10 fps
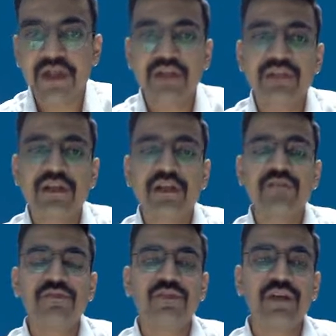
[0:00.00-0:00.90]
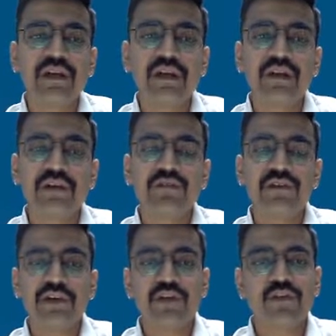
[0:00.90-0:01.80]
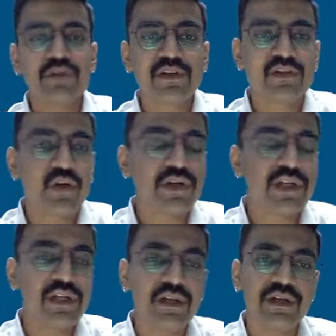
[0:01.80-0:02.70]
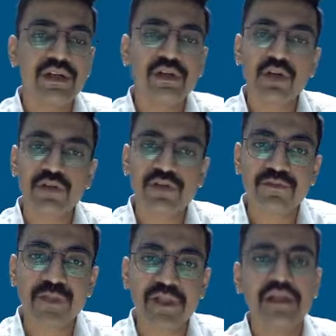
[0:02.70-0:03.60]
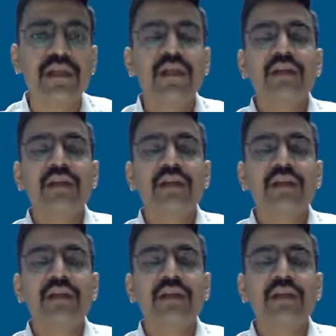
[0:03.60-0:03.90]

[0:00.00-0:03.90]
As in, if a consumer is already earning lots of money,